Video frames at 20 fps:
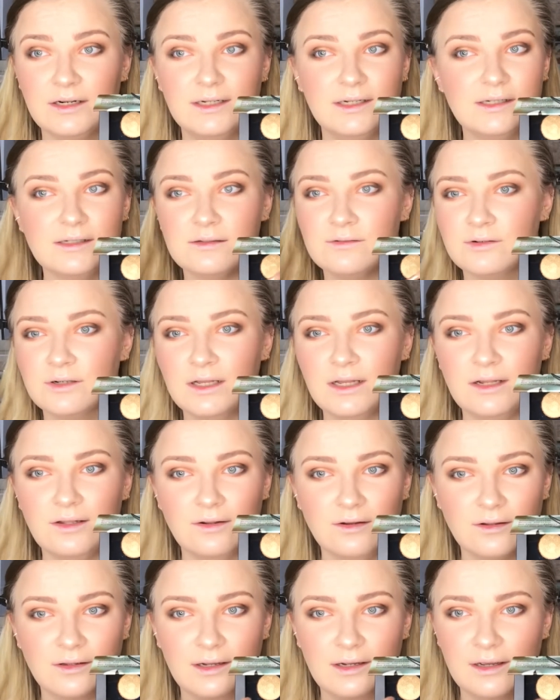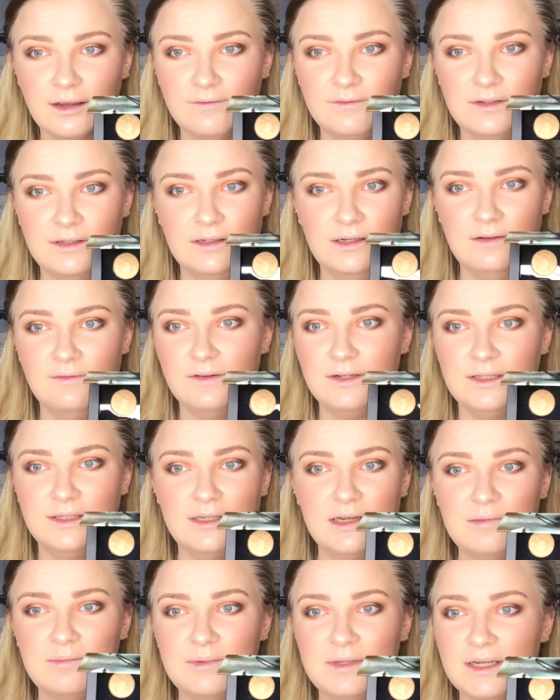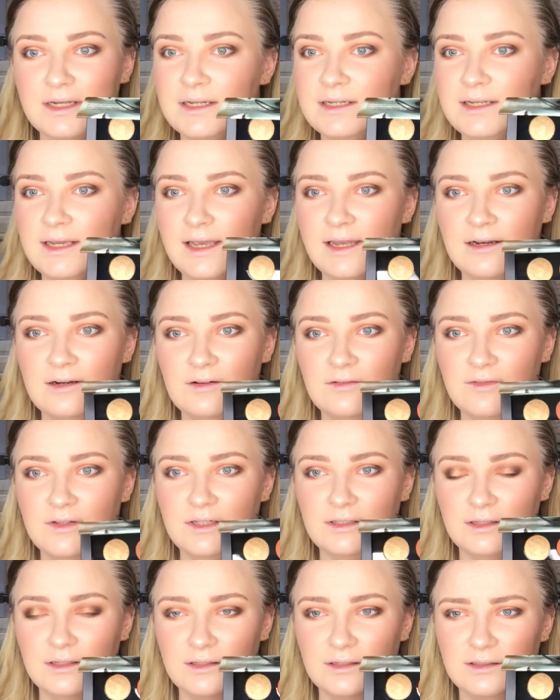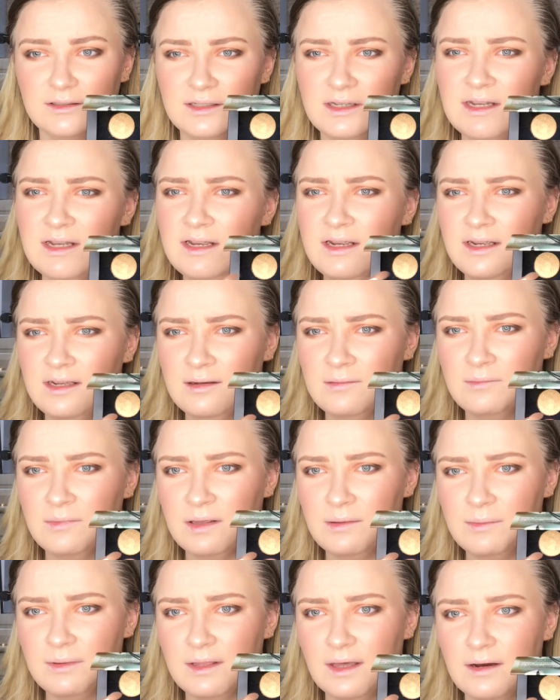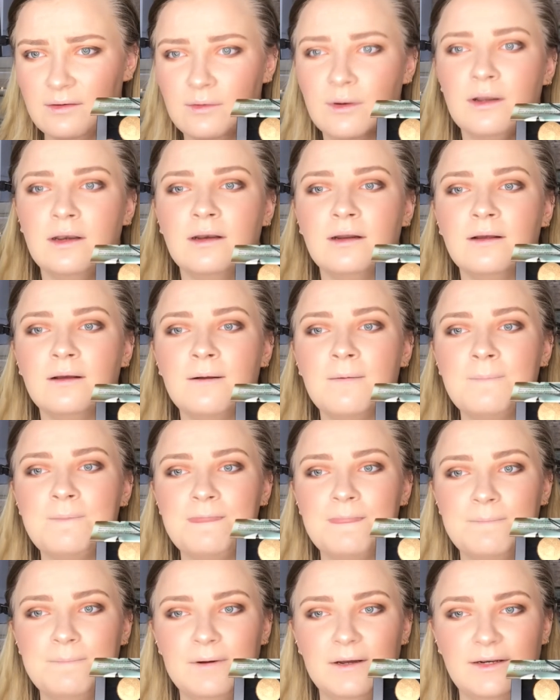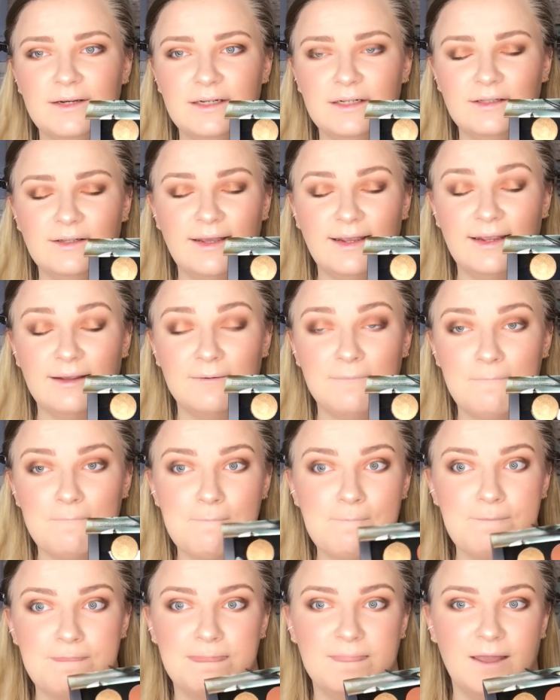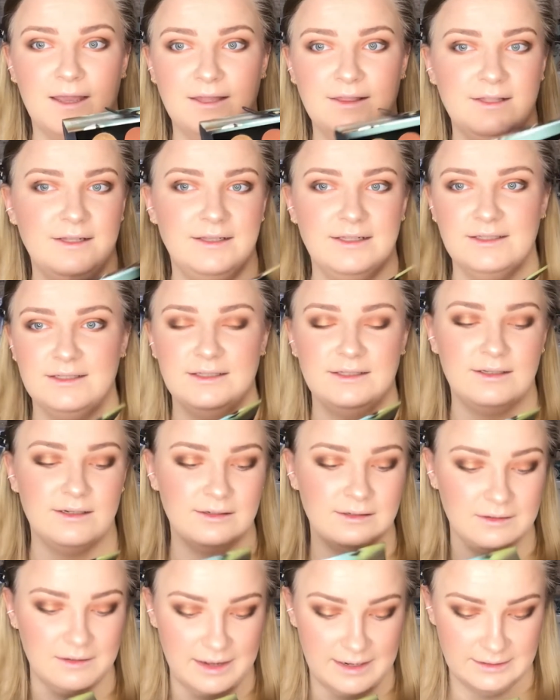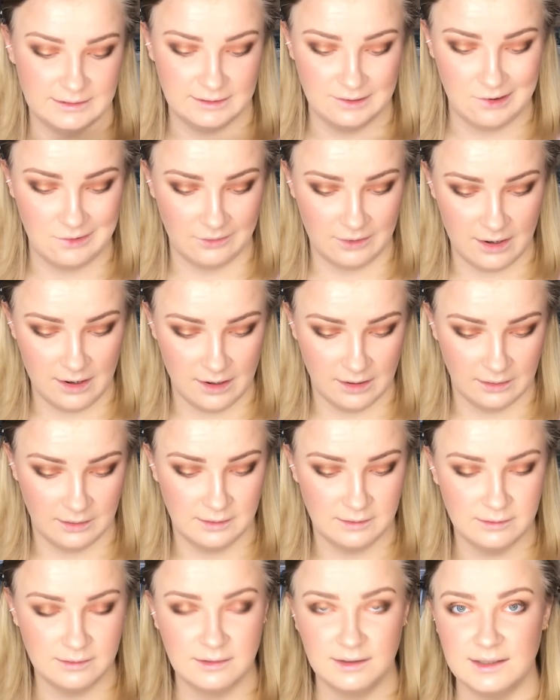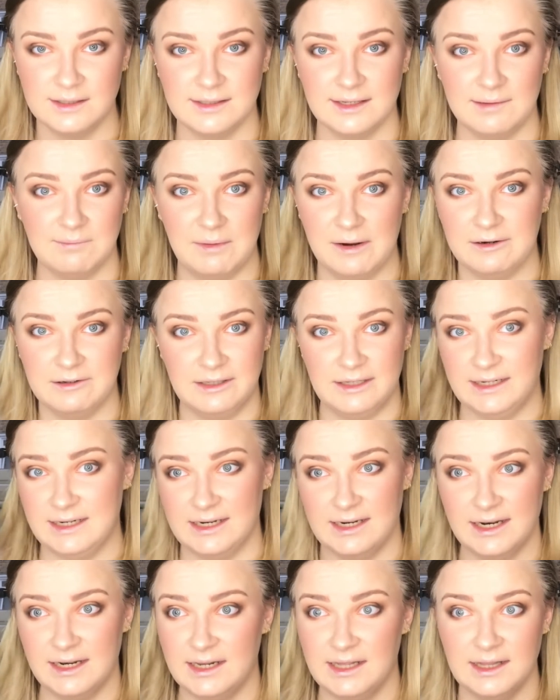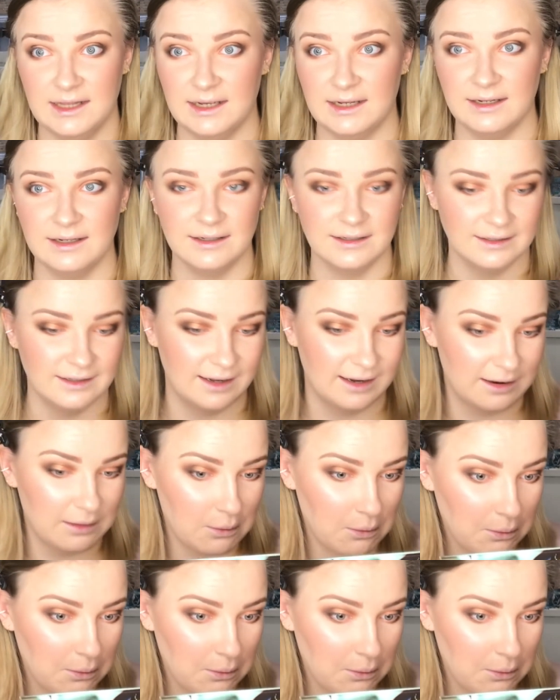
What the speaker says: doesn't really look like I've even dipped into any of these others. Maybe that one. But, like, I think this is gonna last so long, because I barely need anything. Like,